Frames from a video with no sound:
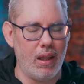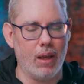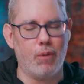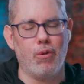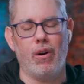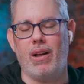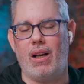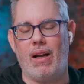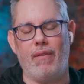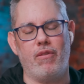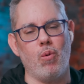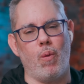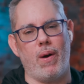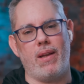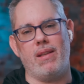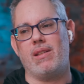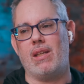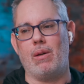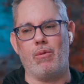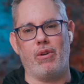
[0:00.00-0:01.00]
Like, we're going to have to wait
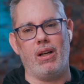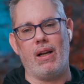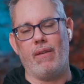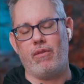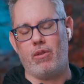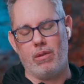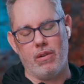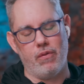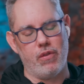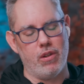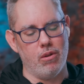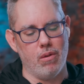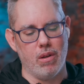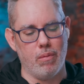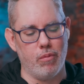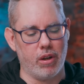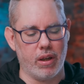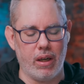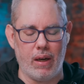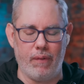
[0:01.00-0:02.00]
and see. We're going to have to review them.
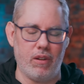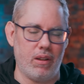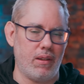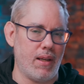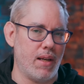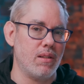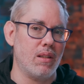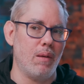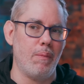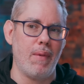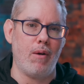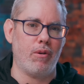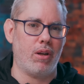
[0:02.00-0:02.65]
We're going to have to test them out.